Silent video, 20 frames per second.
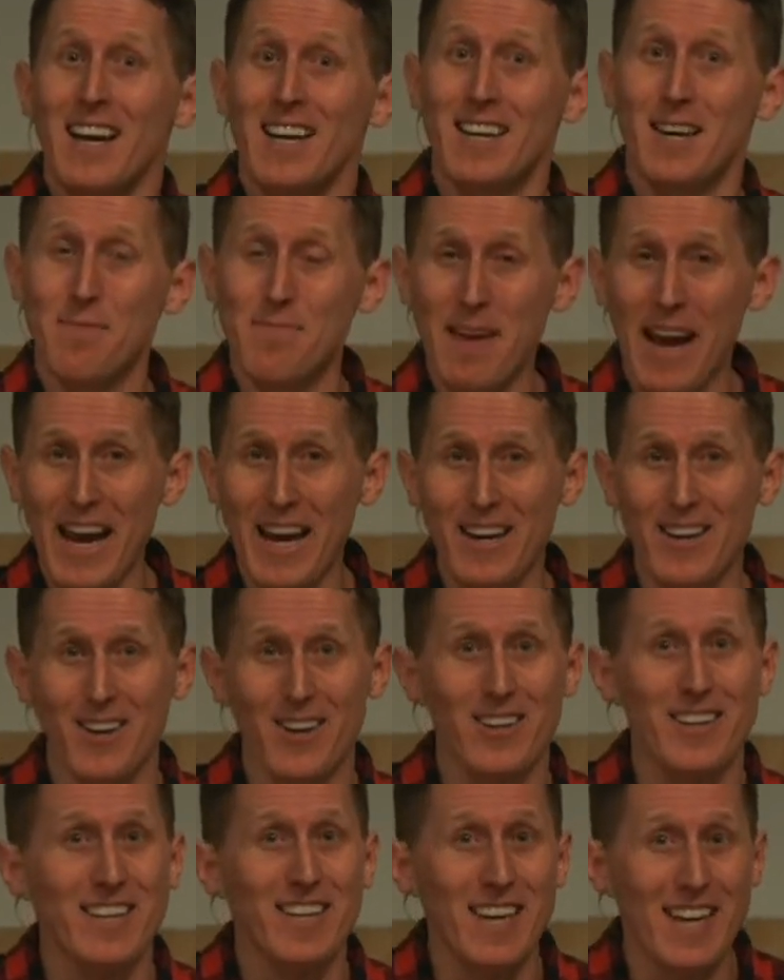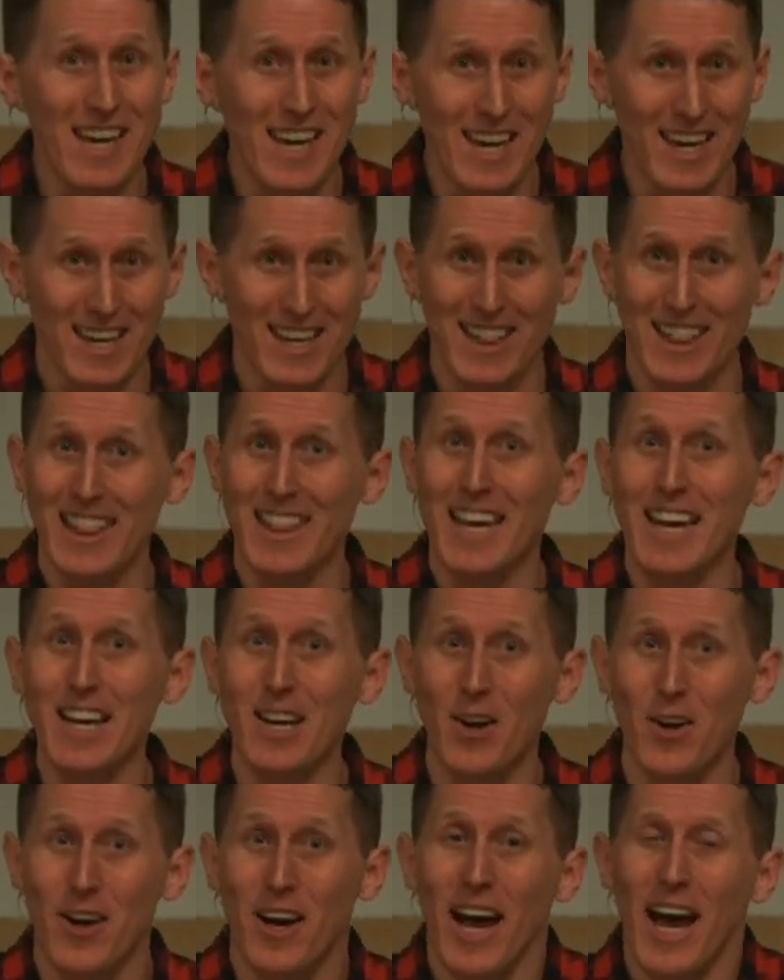Commander, King,
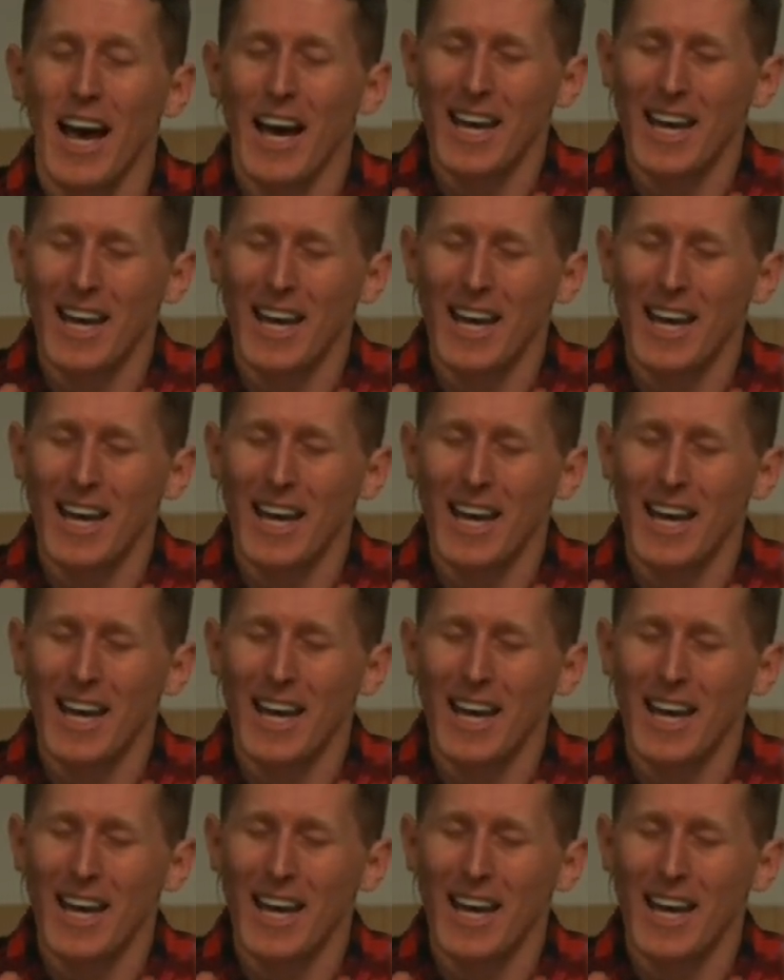Leader,